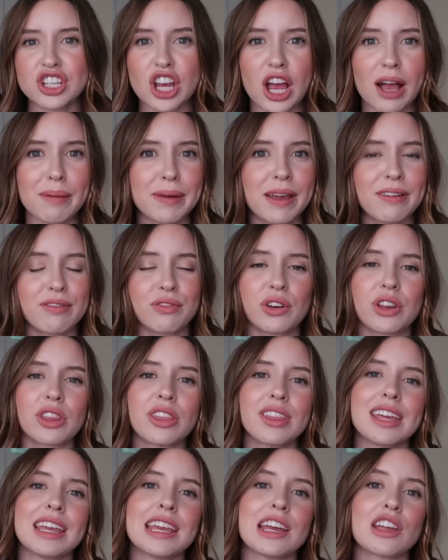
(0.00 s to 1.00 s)
chop
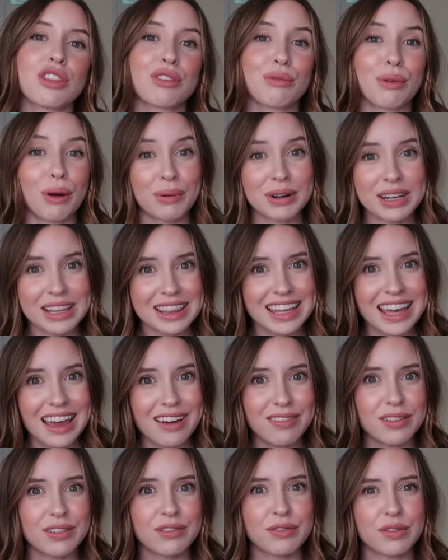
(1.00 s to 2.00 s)
everything, throw it in the
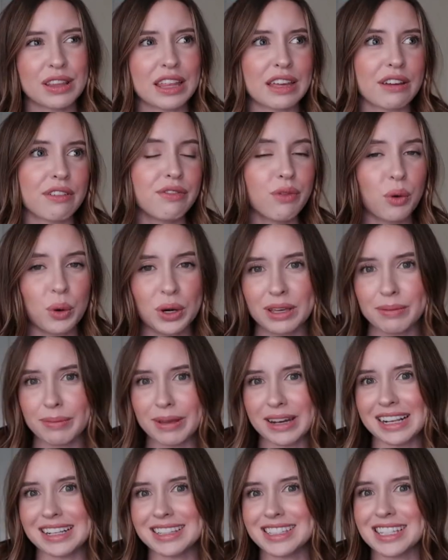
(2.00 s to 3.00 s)
oven for like 40
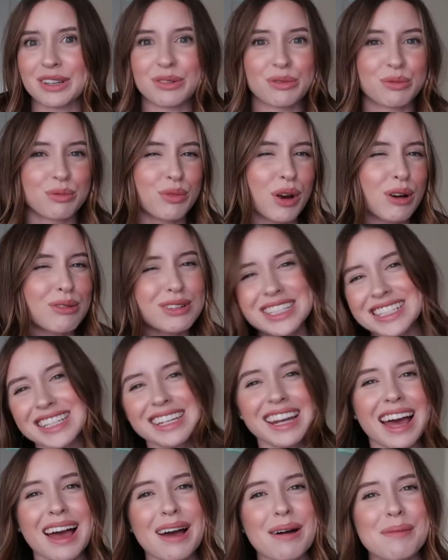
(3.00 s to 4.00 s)
minutes. It roasted
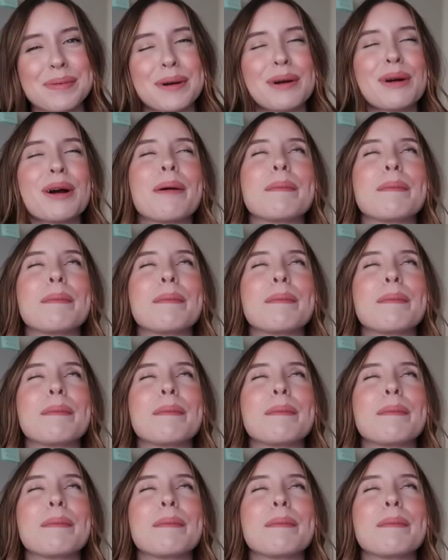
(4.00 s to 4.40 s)
up